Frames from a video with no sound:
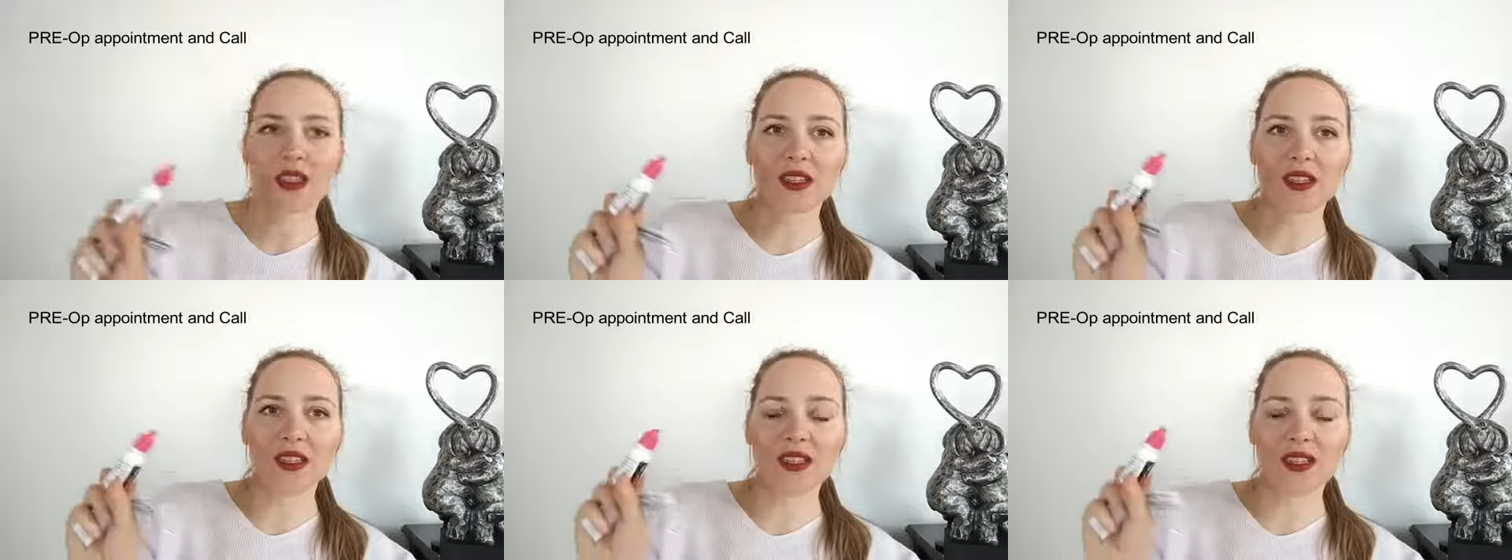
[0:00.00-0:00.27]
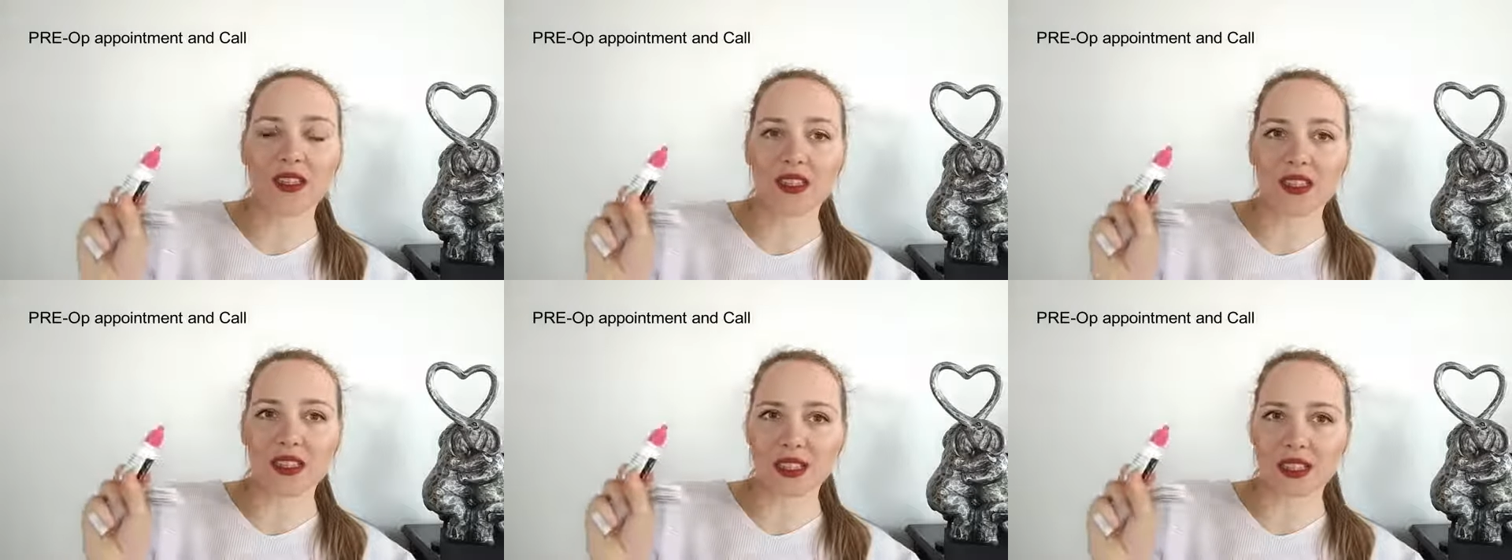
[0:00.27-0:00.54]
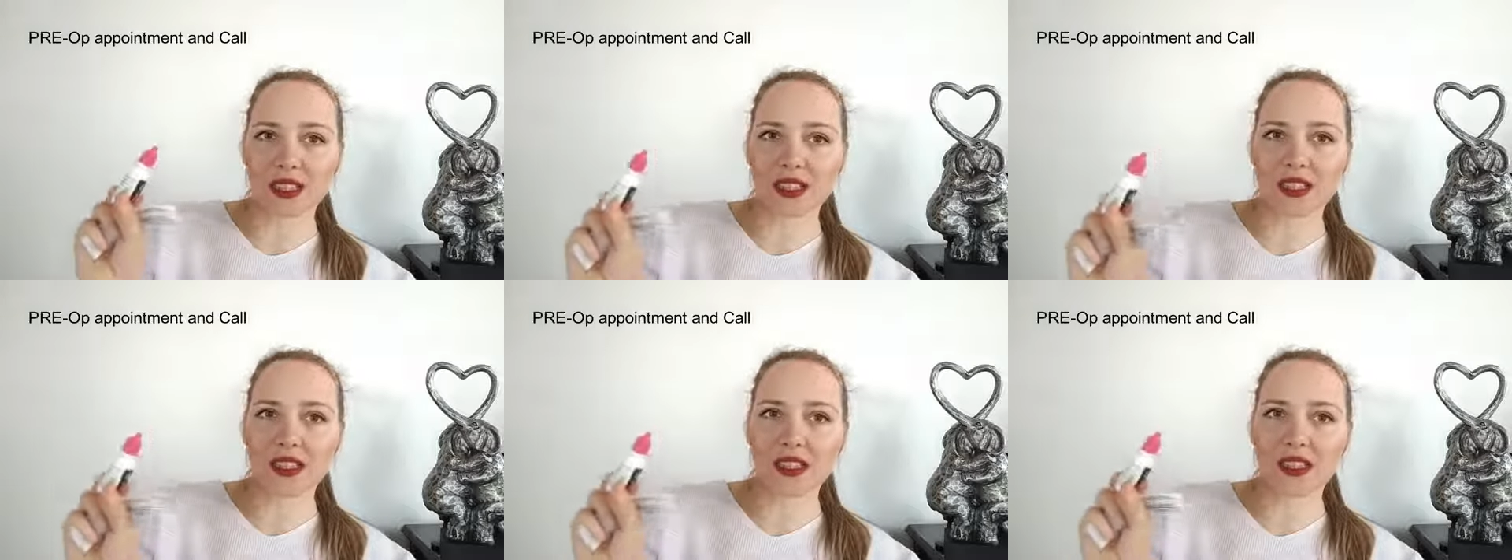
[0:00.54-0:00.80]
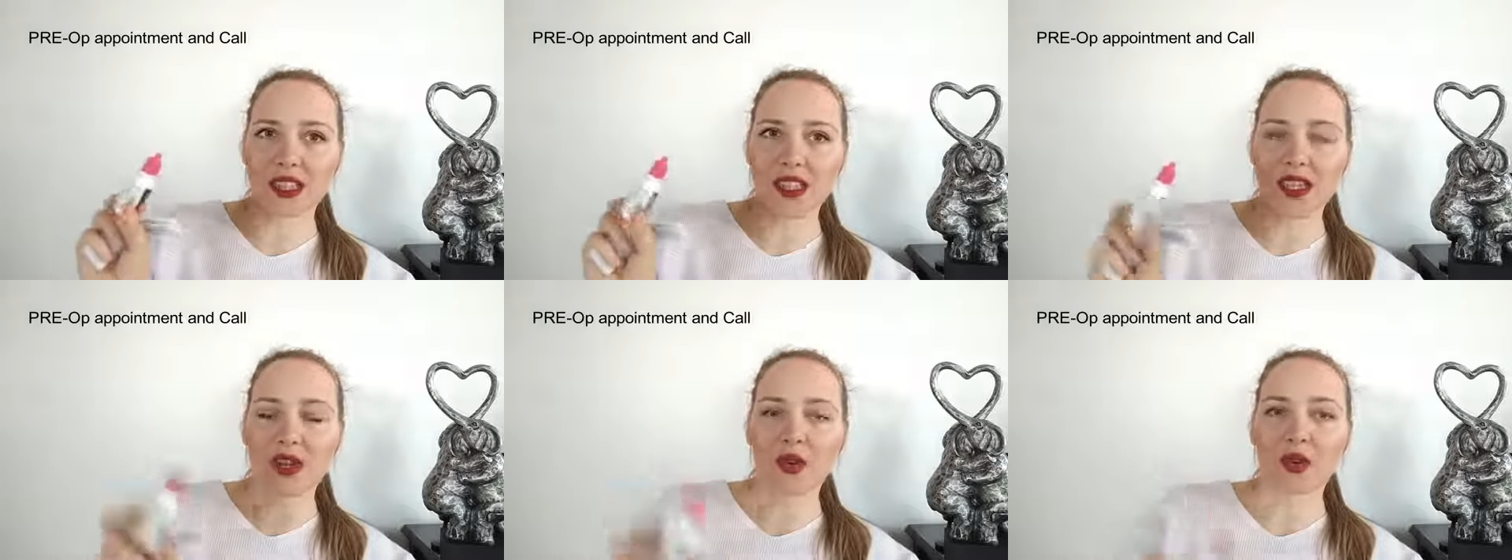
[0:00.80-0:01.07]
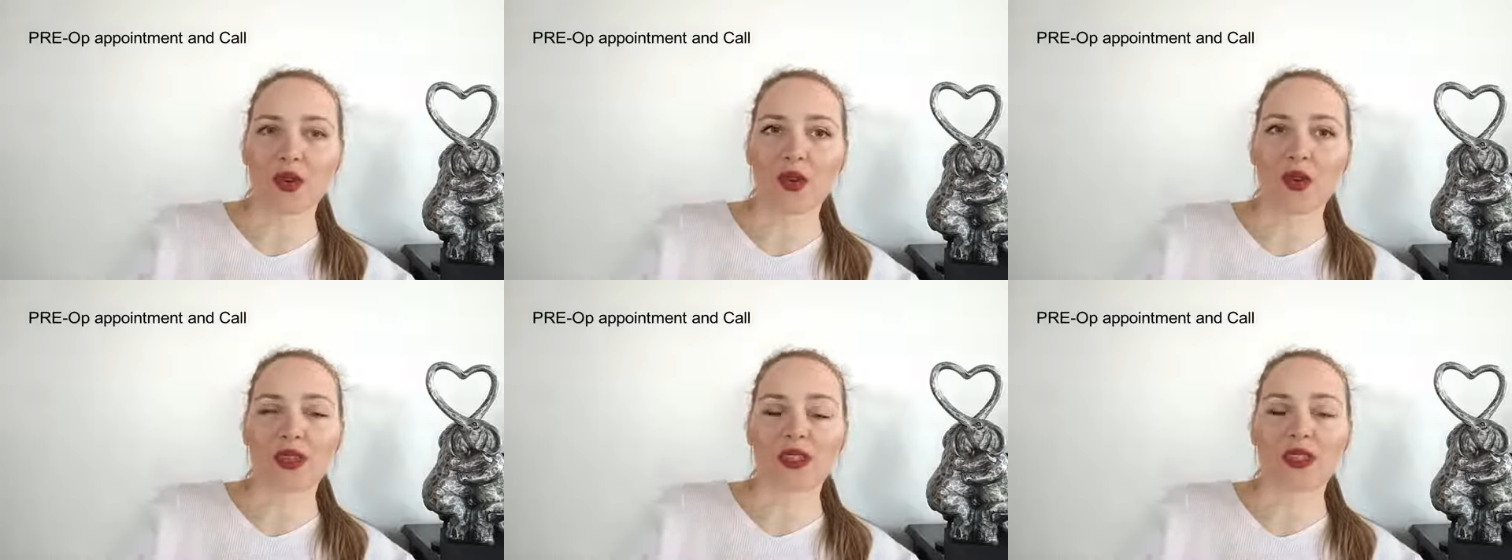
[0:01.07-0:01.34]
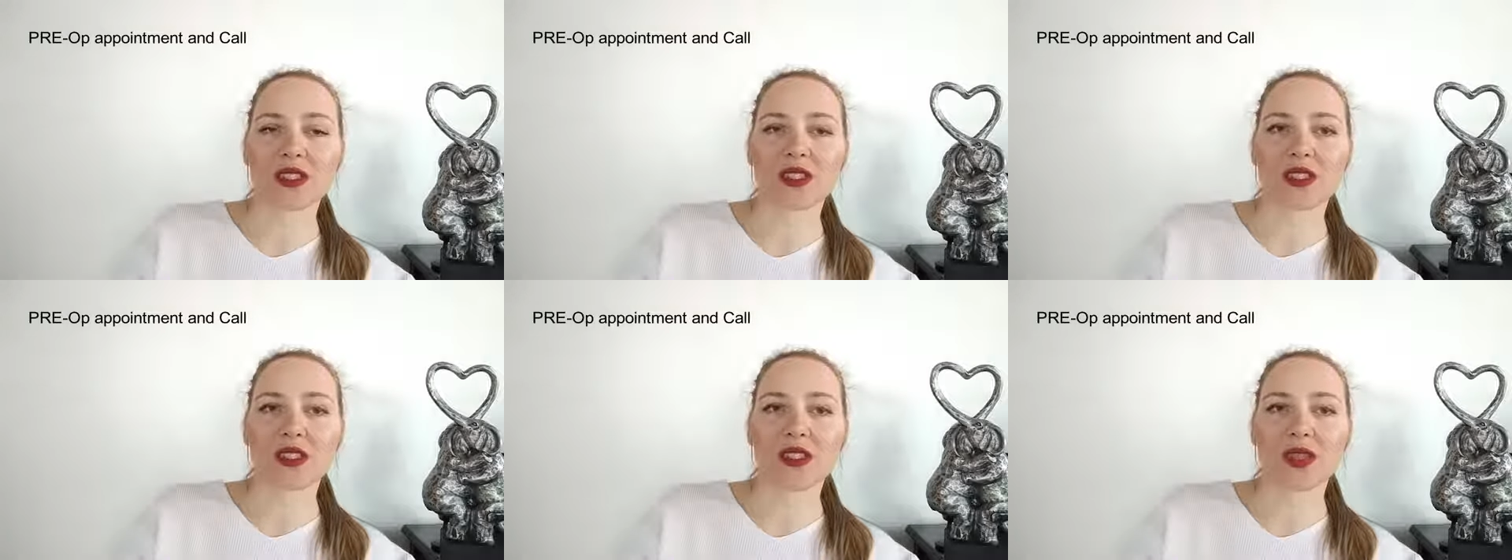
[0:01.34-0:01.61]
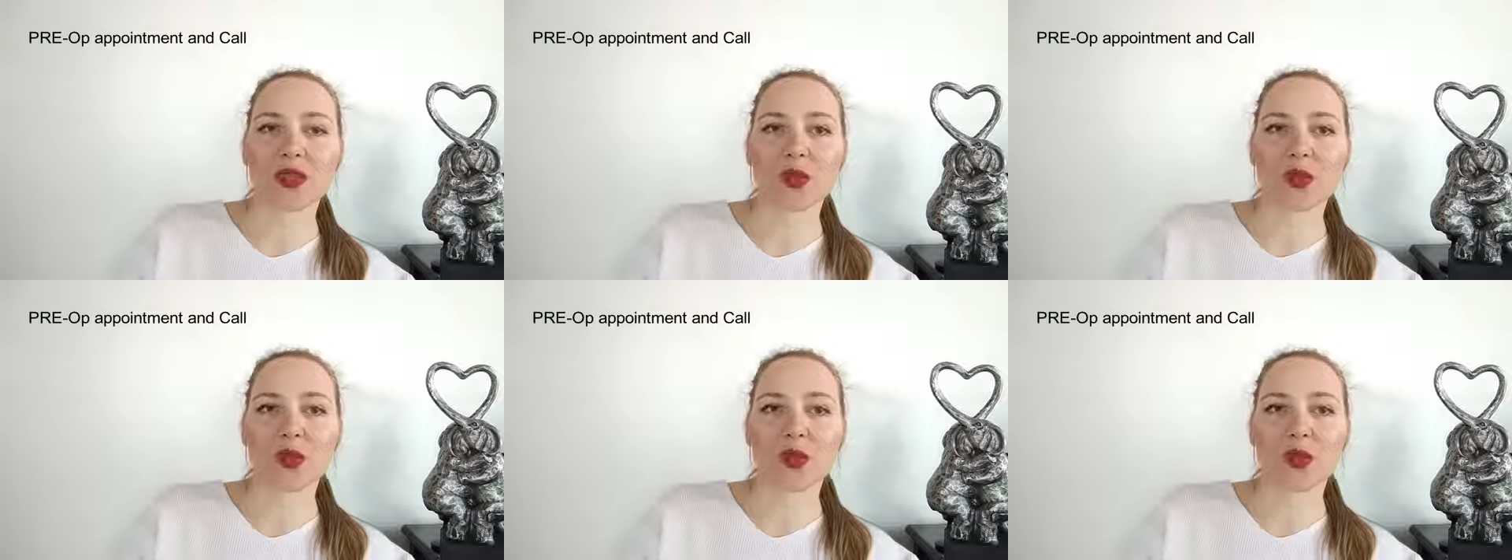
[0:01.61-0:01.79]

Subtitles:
This is steroids,